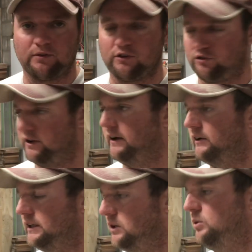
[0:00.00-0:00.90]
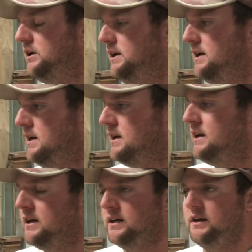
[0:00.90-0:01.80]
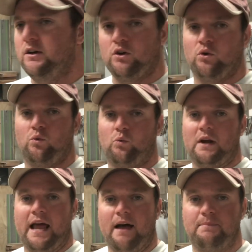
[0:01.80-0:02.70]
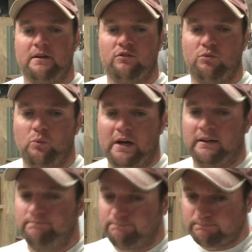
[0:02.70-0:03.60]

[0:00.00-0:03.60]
the scenario. What happens when